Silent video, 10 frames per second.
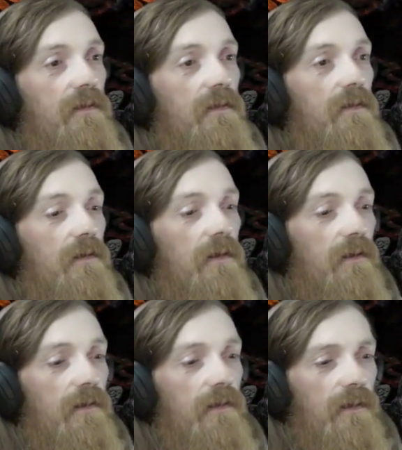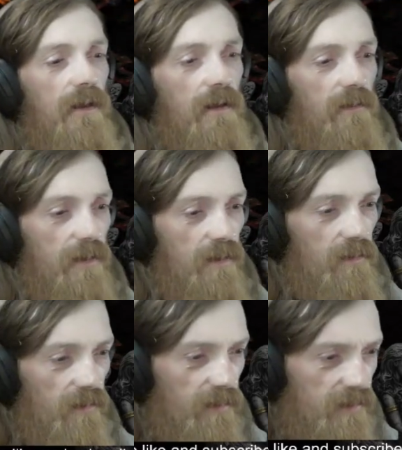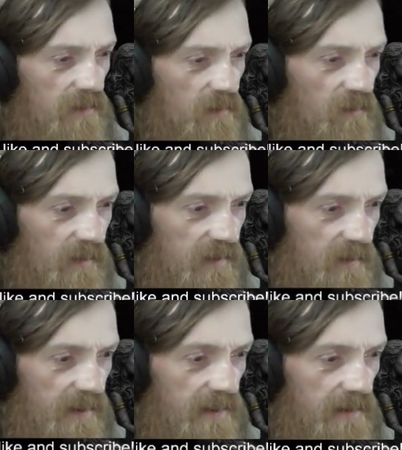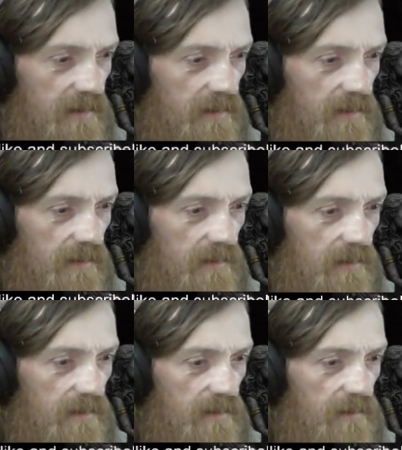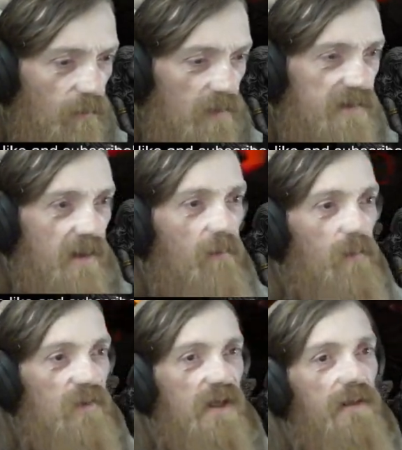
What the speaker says: Or, no, what was the movement speed? 47%.